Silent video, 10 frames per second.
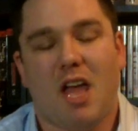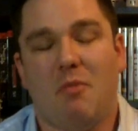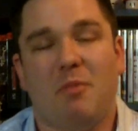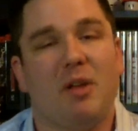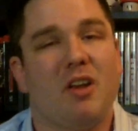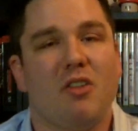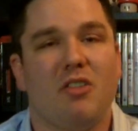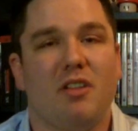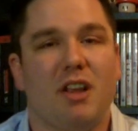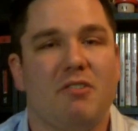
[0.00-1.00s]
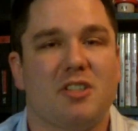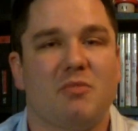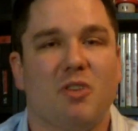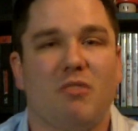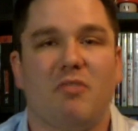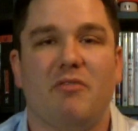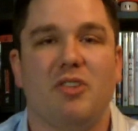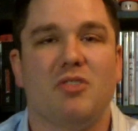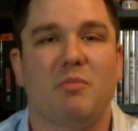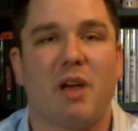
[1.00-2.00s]
And we've been heard, hearing some good
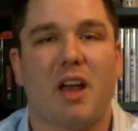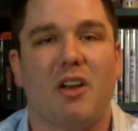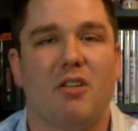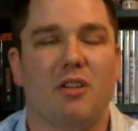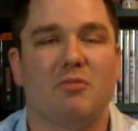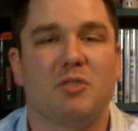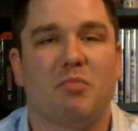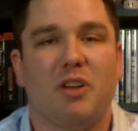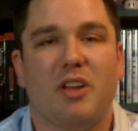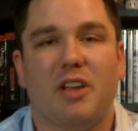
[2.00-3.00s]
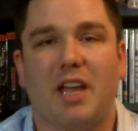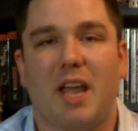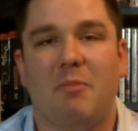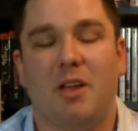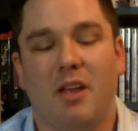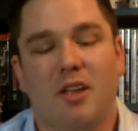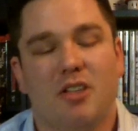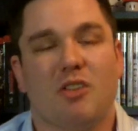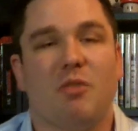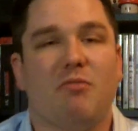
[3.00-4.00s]
reviews about it, heard it was a pretty good game.
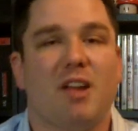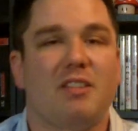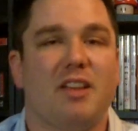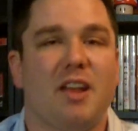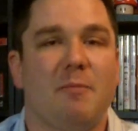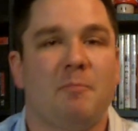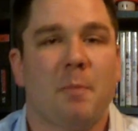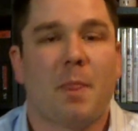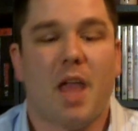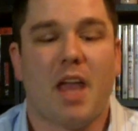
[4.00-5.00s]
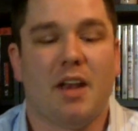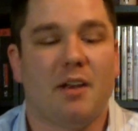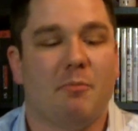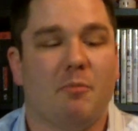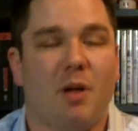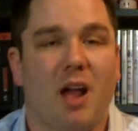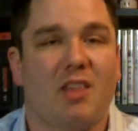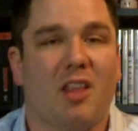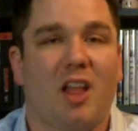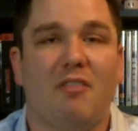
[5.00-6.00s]
So we rented it and
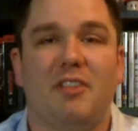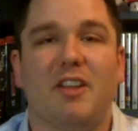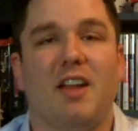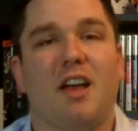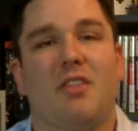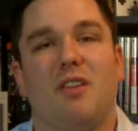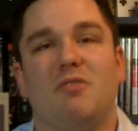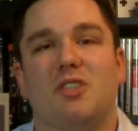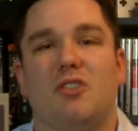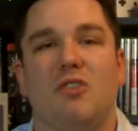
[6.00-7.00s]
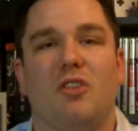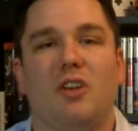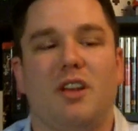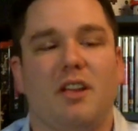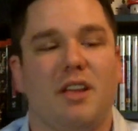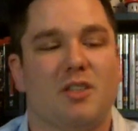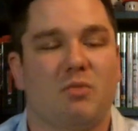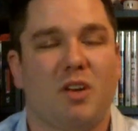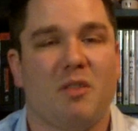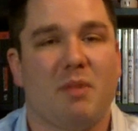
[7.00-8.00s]
I loved it. I thought it was so good.
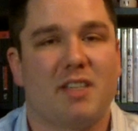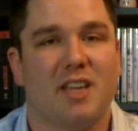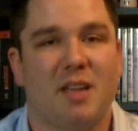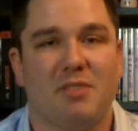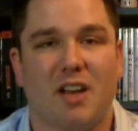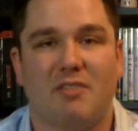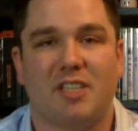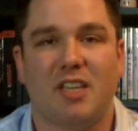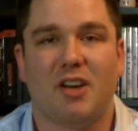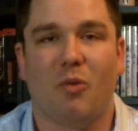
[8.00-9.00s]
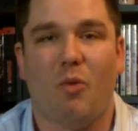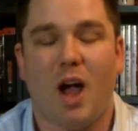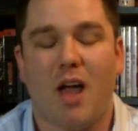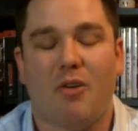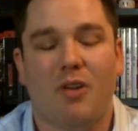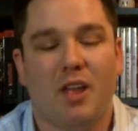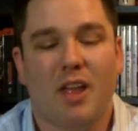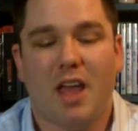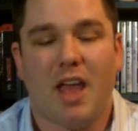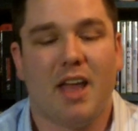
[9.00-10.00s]
It's one of the best games that I've seen in a while.
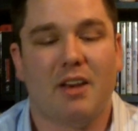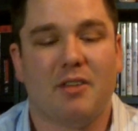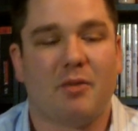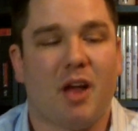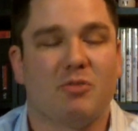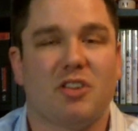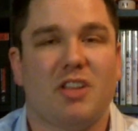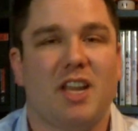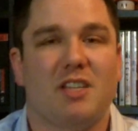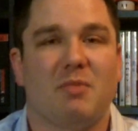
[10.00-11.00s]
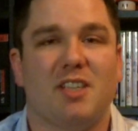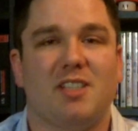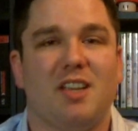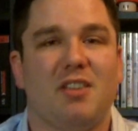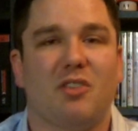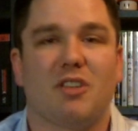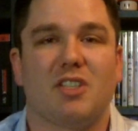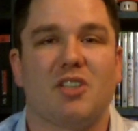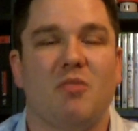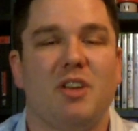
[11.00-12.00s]
And I was on the edge of my seat. There
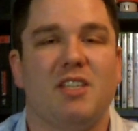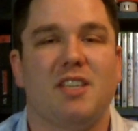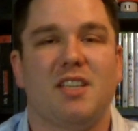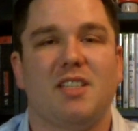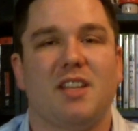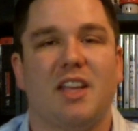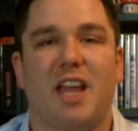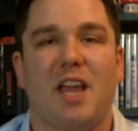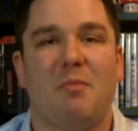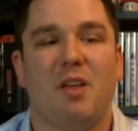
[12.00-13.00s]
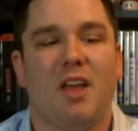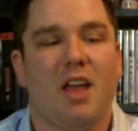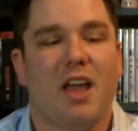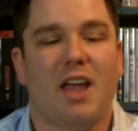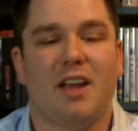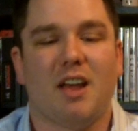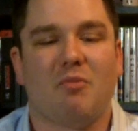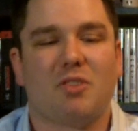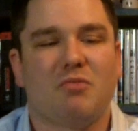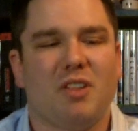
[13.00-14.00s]
are so many scenes in the game. And
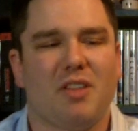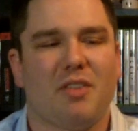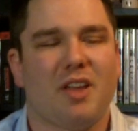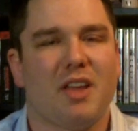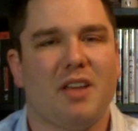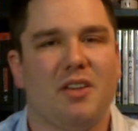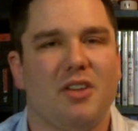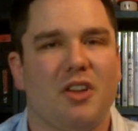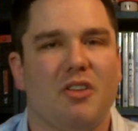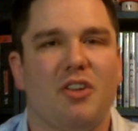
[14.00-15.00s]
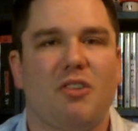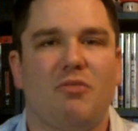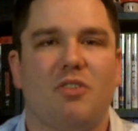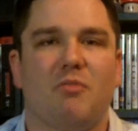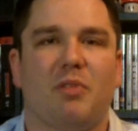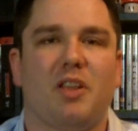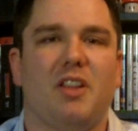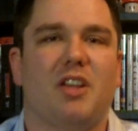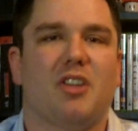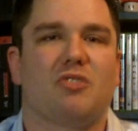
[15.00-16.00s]
I was really thinking, you know, you don't
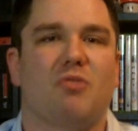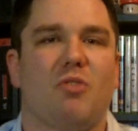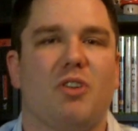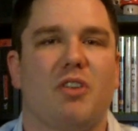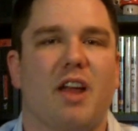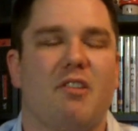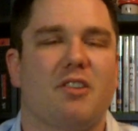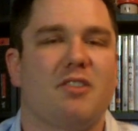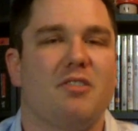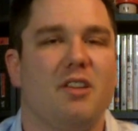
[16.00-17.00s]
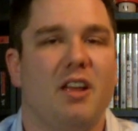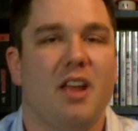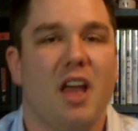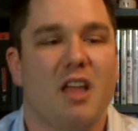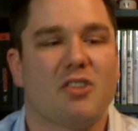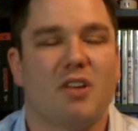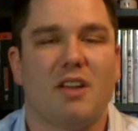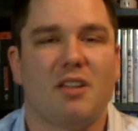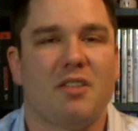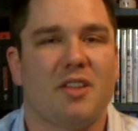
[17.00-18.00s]
completely control your character. So
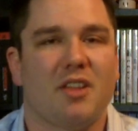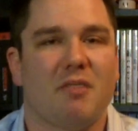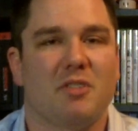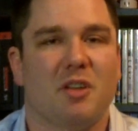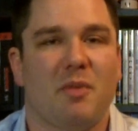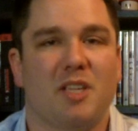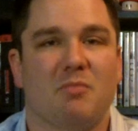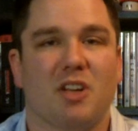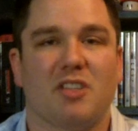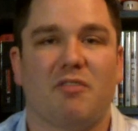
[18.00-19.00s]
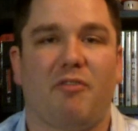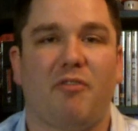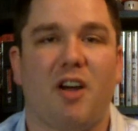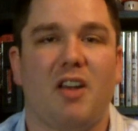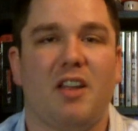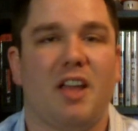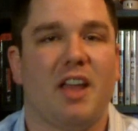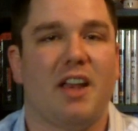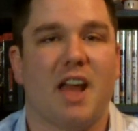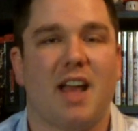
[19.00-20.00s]
I didn't think that it was going to be as much fun
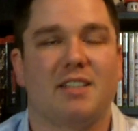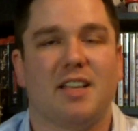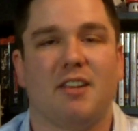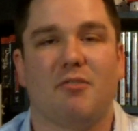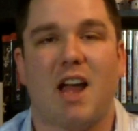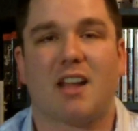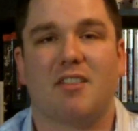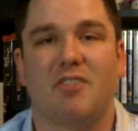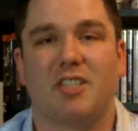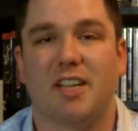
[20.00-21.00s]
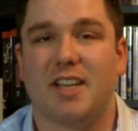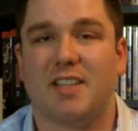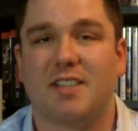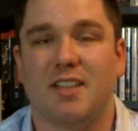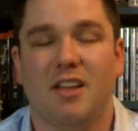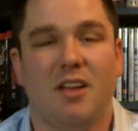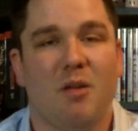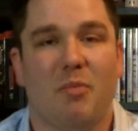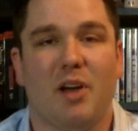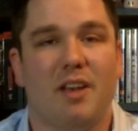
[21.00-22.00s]
and as interactive as it is.
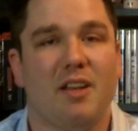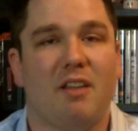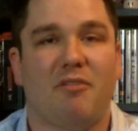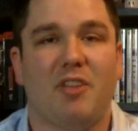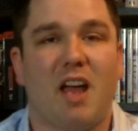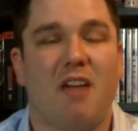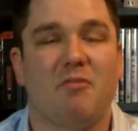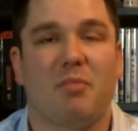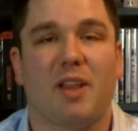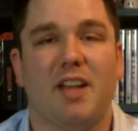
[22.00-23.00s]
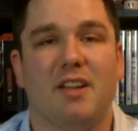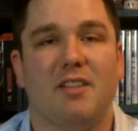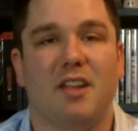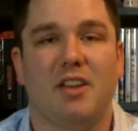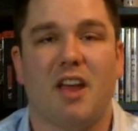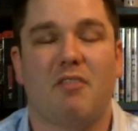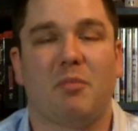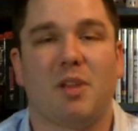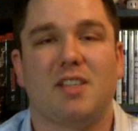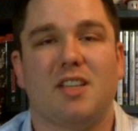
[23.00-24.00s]
But if you haven't played it and you
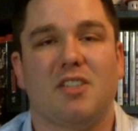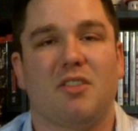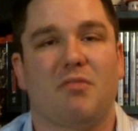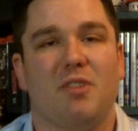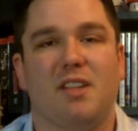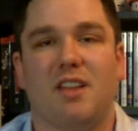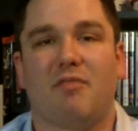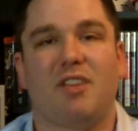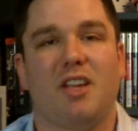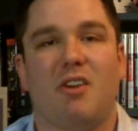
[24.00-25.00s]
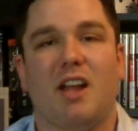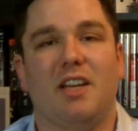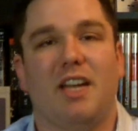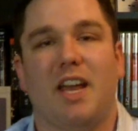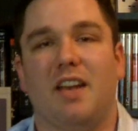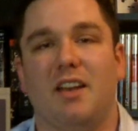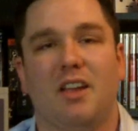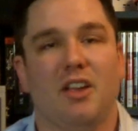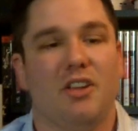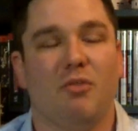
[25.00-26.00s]
have a PlayStation 3, definitely go out and get it.
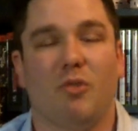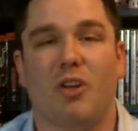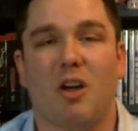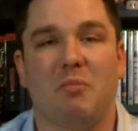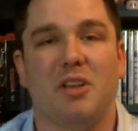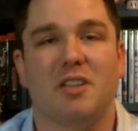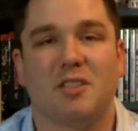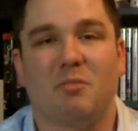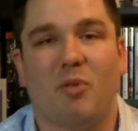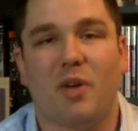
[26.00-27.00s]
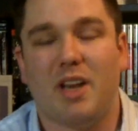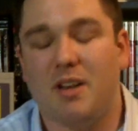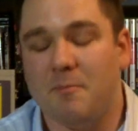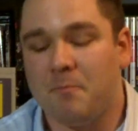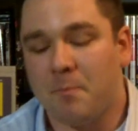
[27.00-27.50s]
You will not be disappointed.